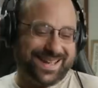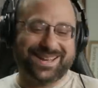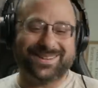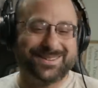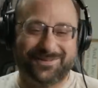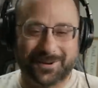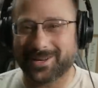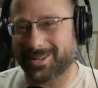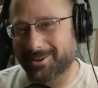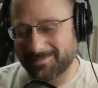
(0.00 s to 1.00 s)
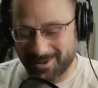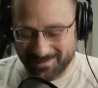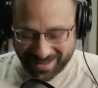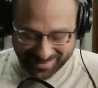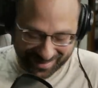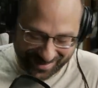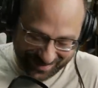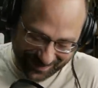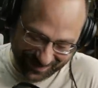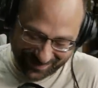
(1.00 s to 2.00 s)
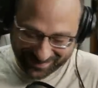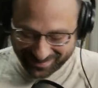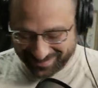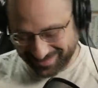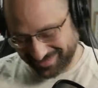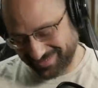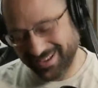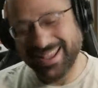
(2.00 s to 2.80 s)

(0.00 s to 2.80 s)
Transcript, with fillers: I couldn't afford a GoPro back then. I don't. I don't think.